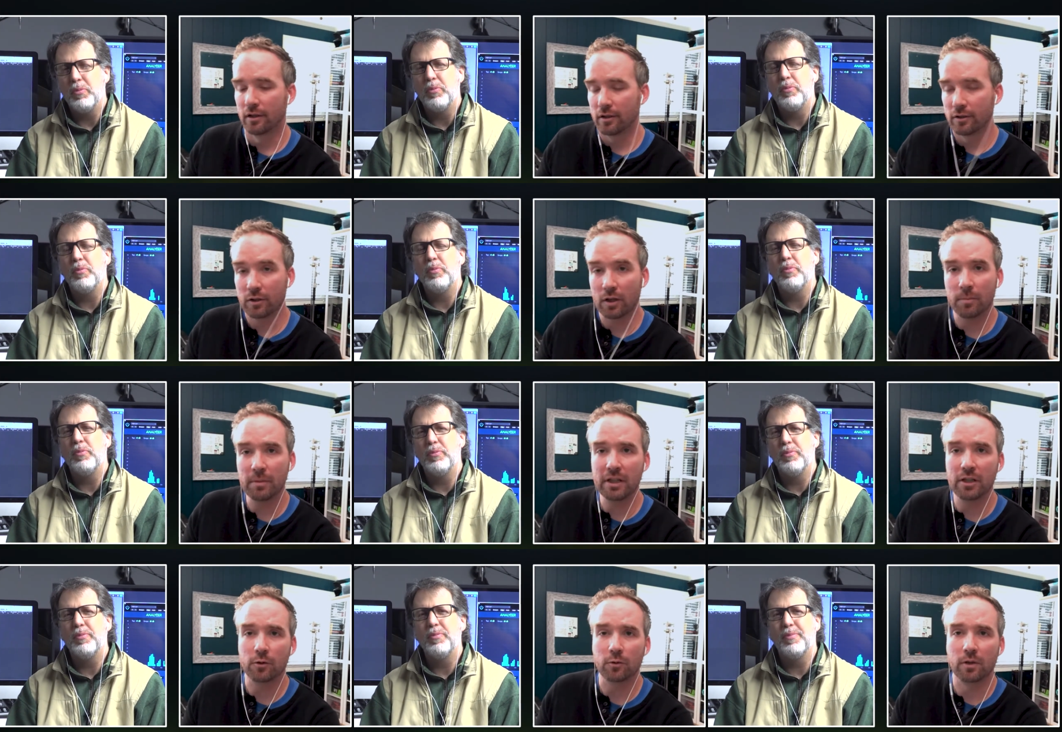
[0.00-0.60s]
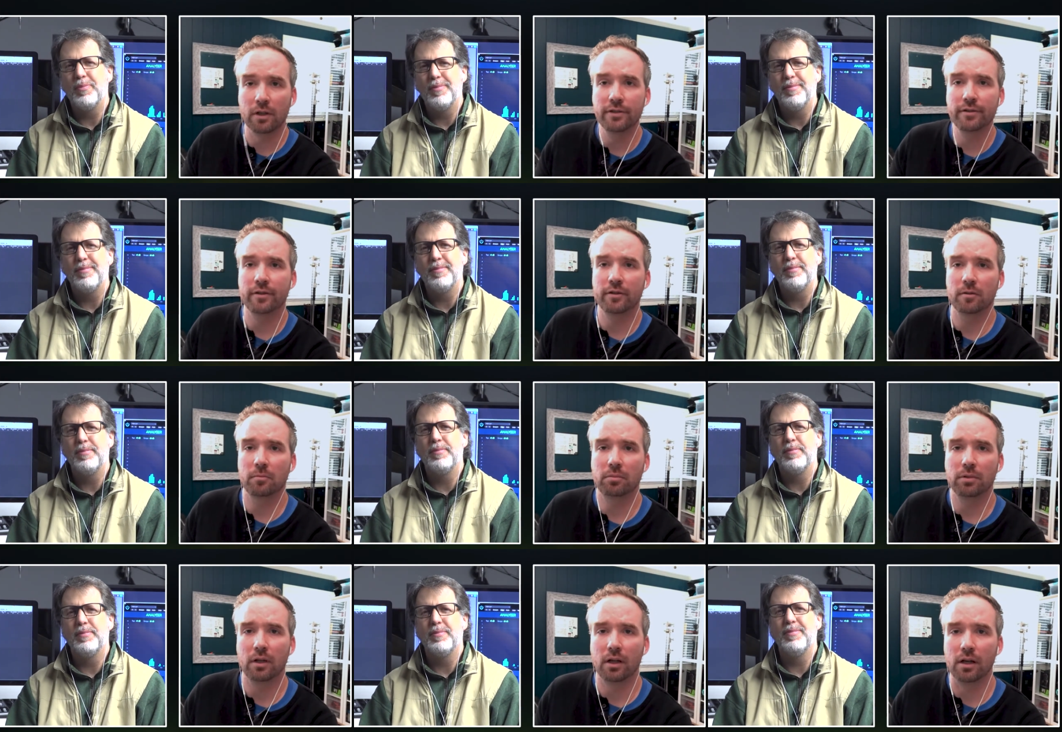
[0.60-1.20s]
Speaker 1: So I mean, it runs in
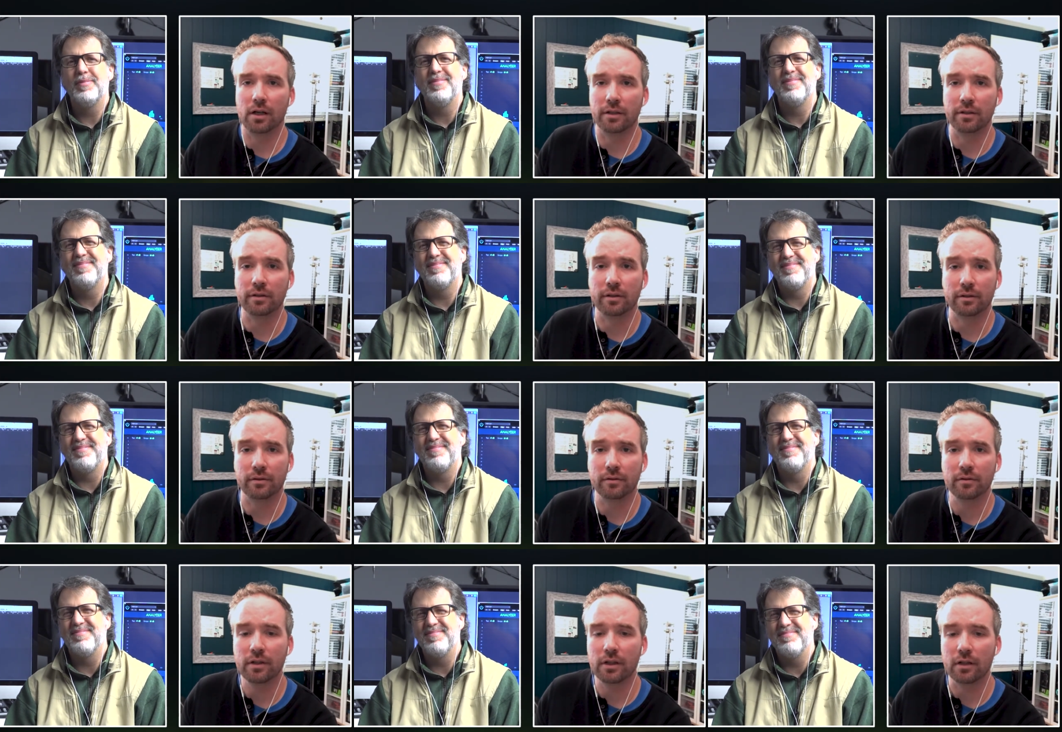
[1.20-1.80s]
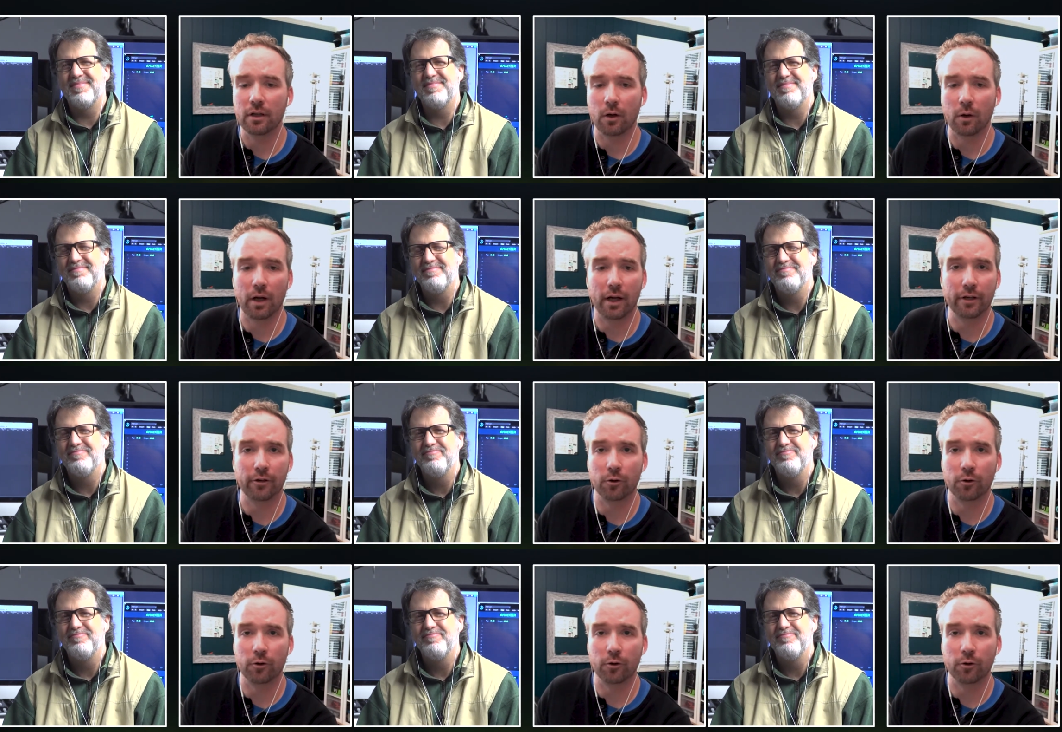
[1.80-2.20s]
the blood. You know, I